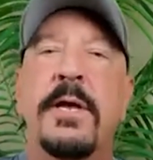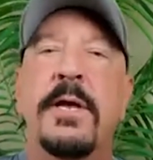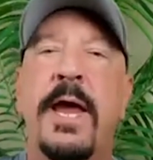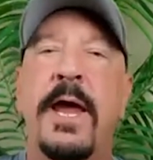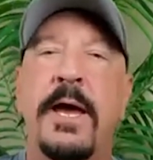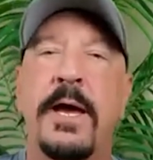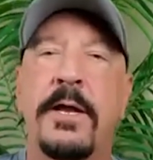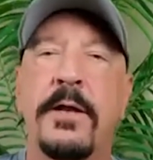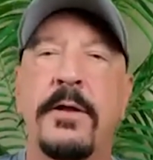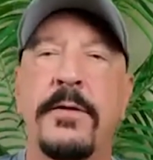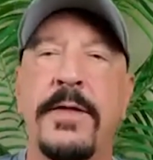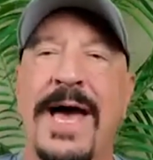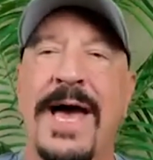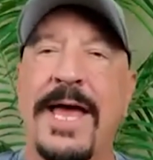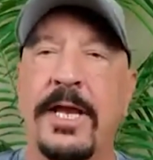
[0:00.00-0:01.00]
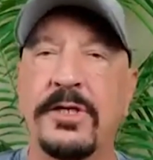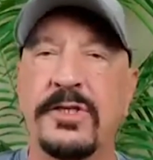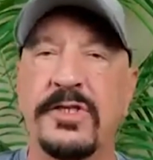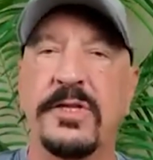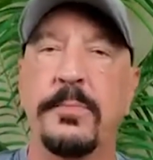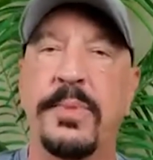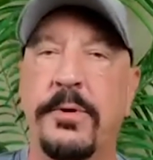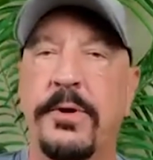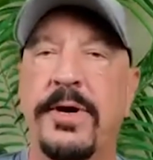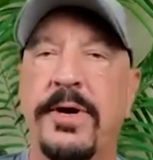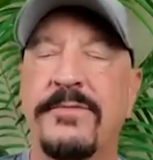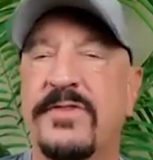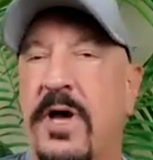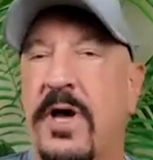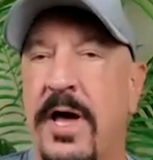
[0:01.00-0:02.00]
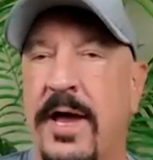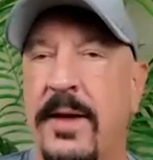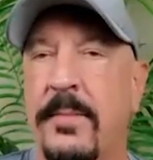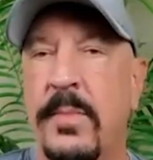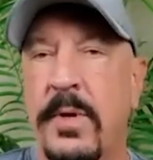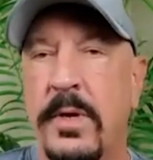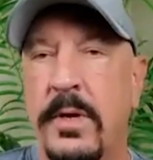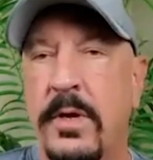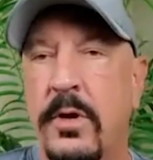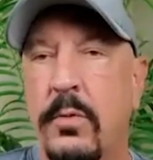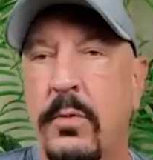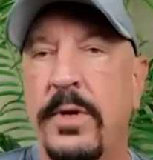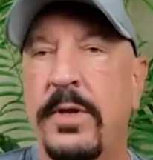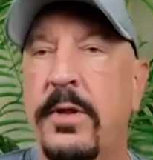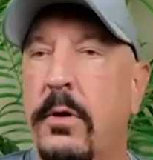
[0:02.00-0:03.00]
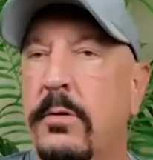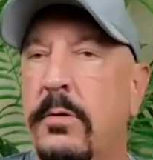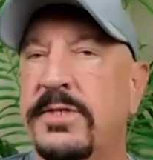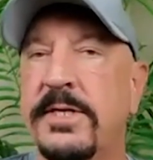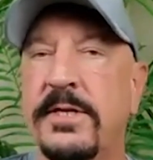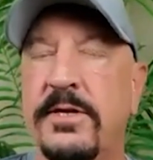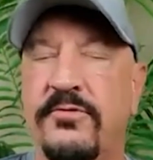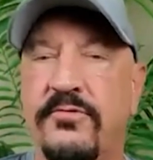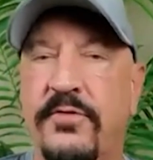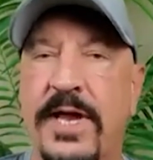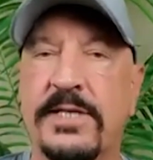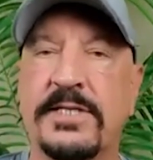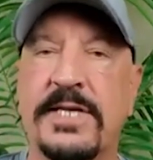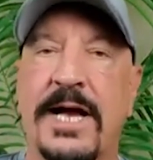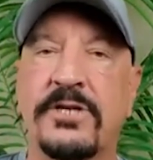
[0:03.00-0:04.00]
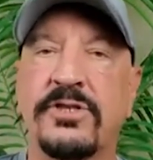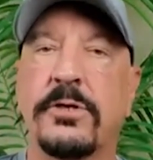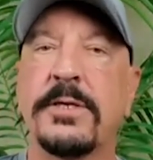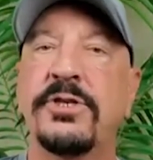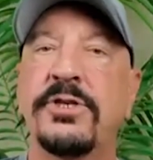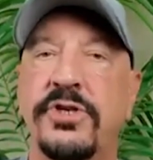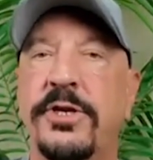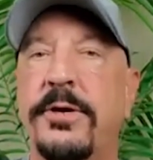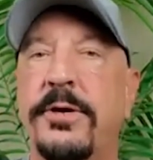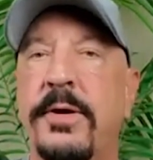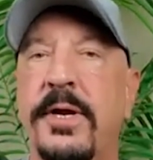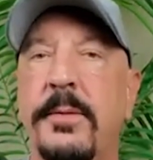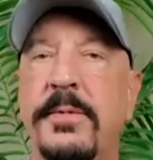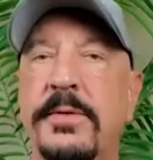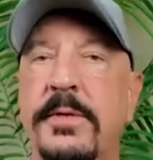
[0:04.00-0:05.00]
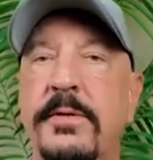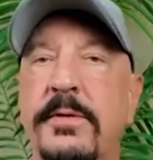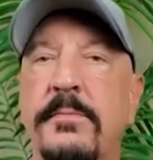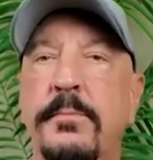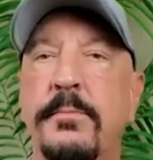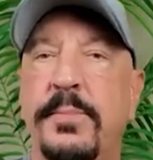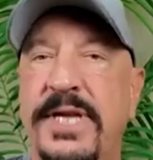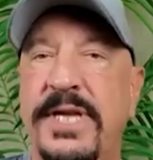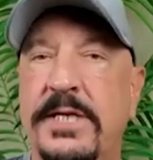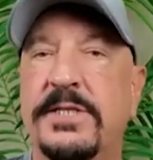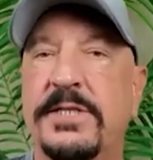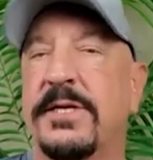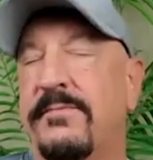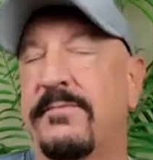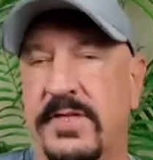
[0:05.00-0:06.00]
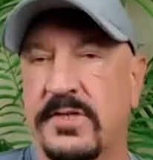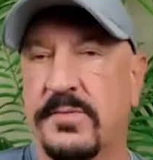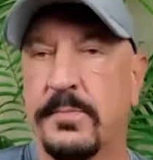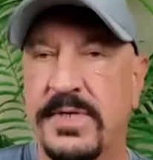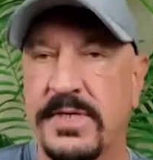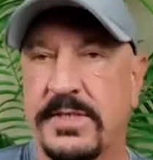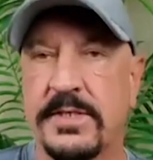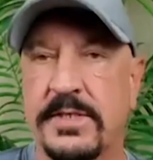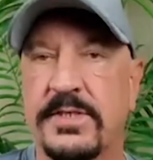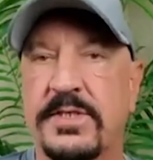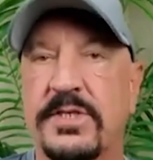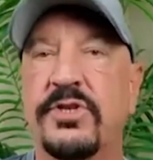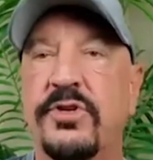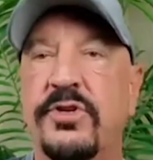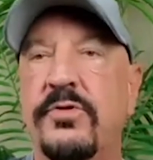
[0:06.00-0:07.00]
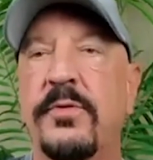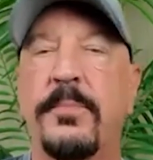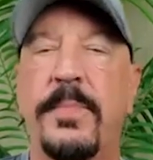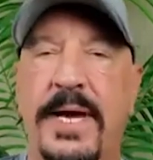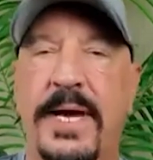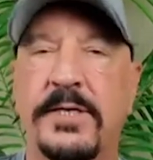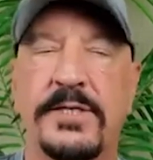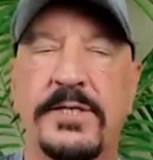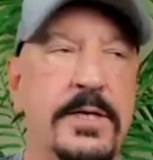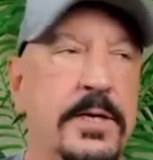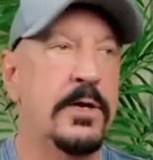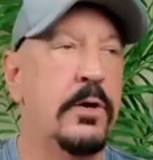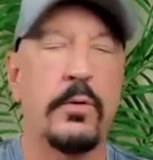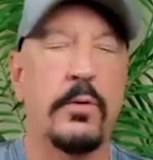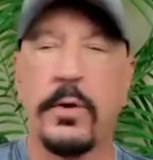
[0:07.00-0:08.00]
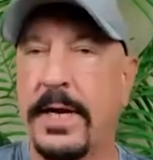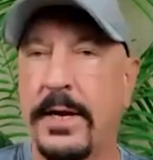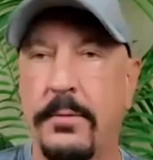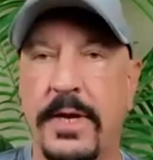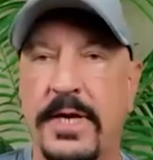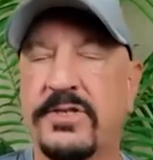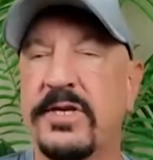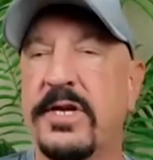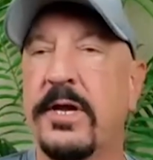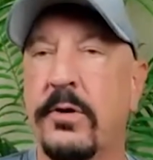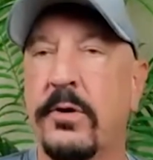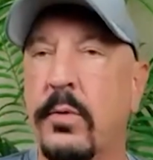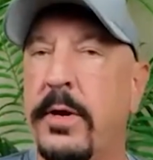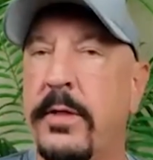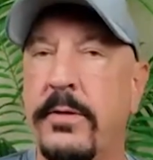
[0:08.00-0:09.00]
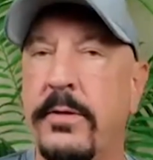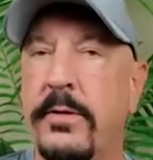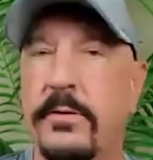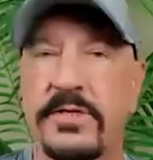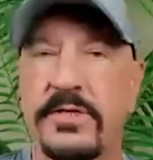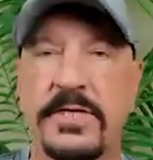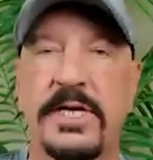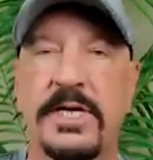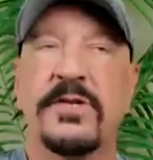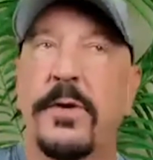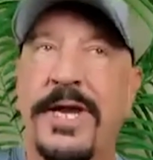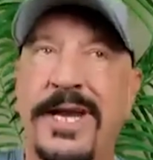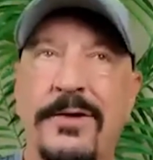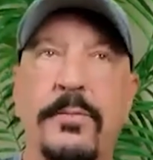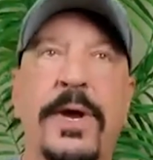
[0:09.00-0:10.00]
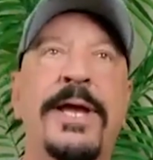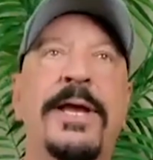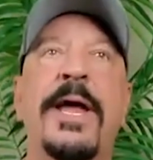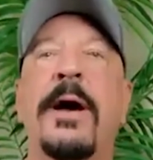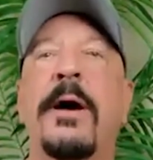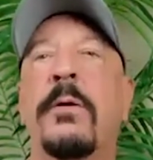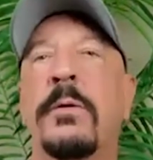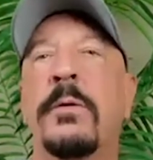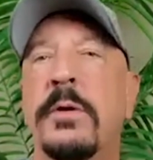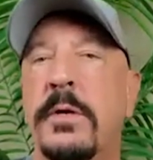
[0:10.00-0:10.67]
And that is the period of time when those in the transactional engineering piece of this business do the best. We're getting ready to enter one of those things. We're in it right now.